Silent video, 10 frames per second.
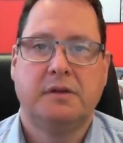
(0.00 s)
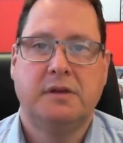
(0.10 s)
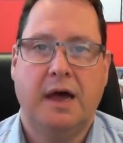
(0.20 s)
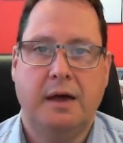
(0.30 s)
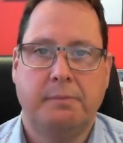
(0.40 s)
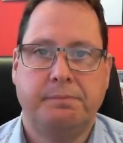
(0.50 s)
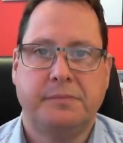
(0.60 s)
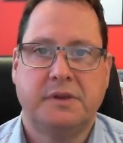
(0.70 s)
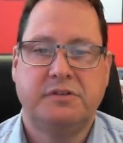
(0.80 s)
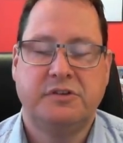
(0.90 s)
to
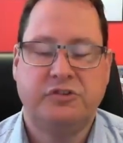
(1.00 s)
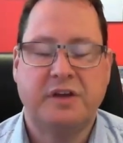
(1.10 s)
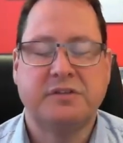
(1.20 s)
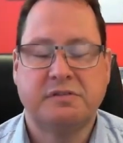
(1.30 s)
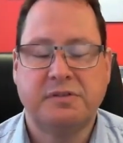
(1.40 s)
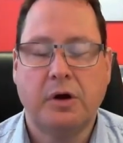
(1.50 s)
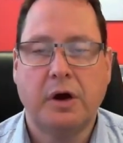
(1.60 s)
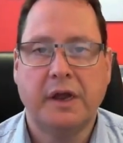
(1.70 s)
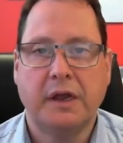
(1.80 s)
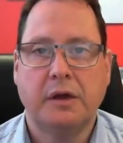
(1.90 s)

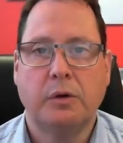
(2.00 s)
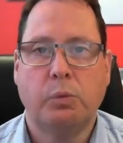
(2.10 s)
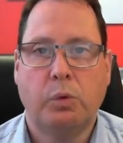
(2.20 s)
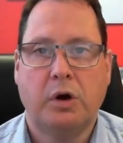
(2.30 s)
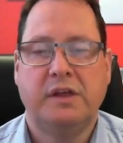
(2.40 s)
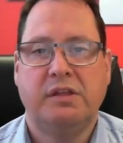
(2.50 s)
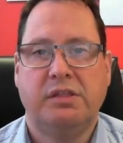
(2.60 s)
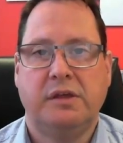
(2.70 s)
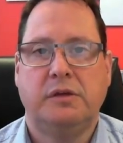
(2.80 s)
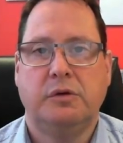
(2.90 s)
justifying why you
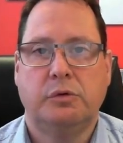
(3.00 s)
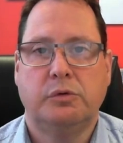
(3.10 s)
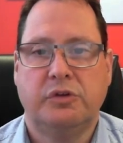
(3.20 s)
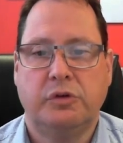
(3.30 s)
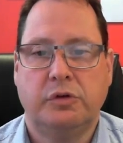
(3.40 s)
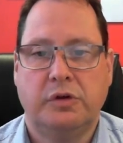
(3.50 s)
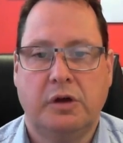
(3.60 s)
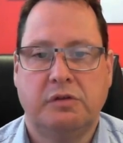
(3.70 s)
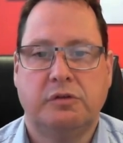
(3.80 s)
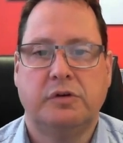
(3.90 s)
think your
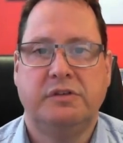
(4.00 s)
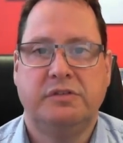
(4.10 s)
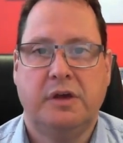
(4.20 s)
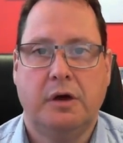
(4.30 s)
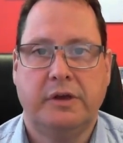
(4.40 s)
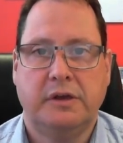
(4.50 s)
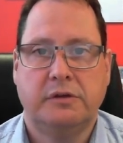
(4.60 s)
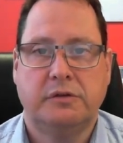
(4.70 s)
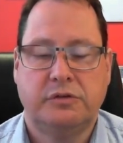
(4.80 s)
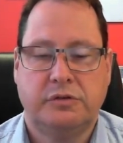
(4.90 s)
turnover is going
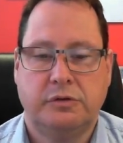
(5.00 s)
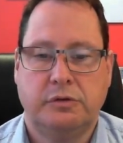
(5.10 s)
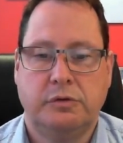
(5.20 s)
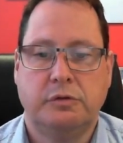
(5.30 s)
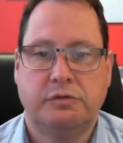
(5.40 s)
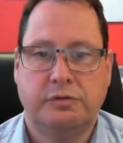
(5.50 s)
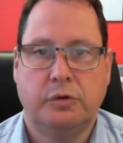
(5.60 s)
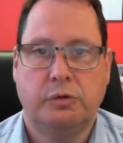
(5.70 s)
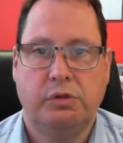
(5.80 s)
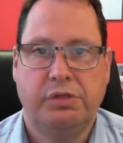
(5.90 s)
to
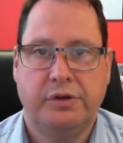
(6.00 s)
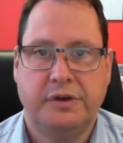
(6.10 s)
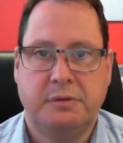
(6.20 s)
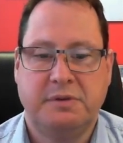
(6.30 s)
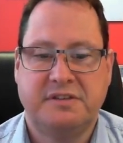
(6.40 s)
fall 30%.